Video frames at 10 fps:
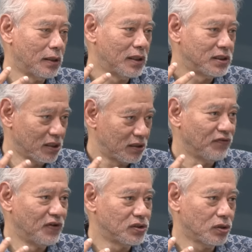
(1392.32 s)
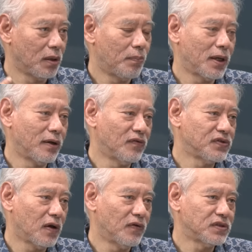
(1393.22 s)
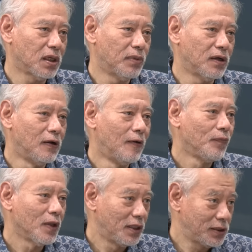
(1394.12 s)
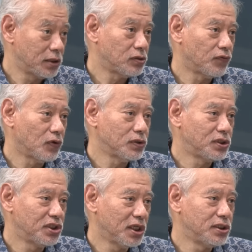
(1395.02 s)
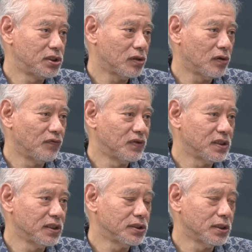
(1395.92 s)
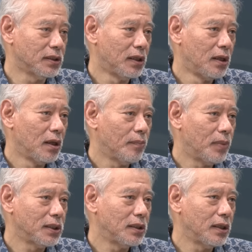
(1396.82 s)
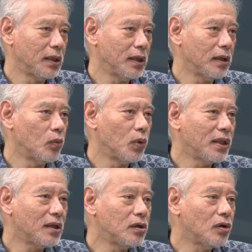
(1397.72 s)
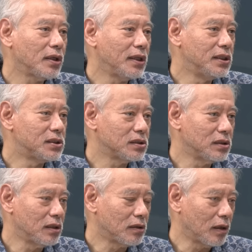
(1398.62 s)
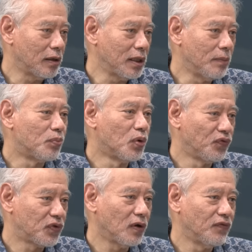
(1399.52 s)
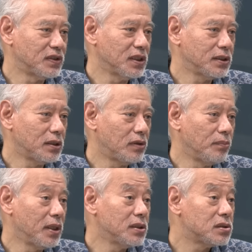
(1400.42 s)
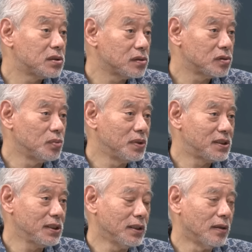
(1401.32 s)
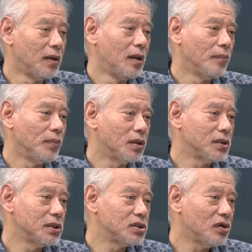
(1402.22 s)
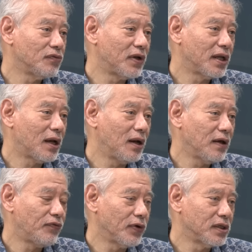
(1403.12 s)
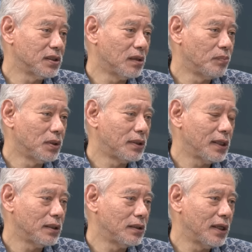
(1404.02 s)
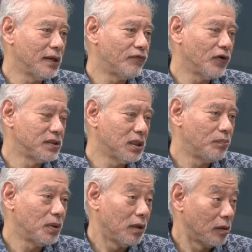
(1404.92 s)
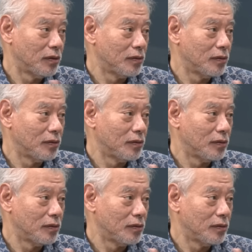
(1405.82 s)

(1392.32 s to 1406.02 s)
assertiveness on the part of Sabah. This has, of course, changed the conversation, but whether or not it is improved conversation remains to be seen. Because it's not very clear, for example, that for example,